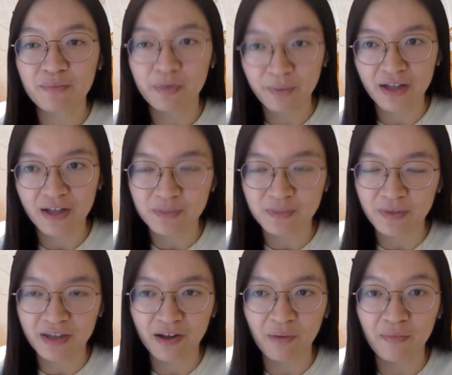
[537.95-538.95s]
prepare to
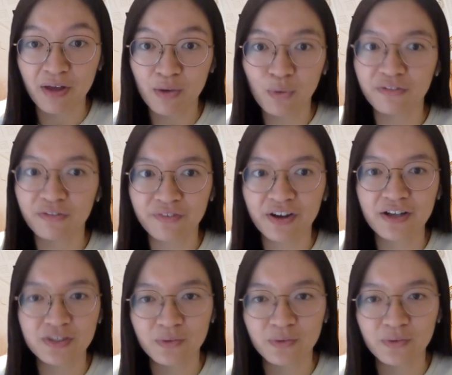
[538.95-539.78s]
become a qualified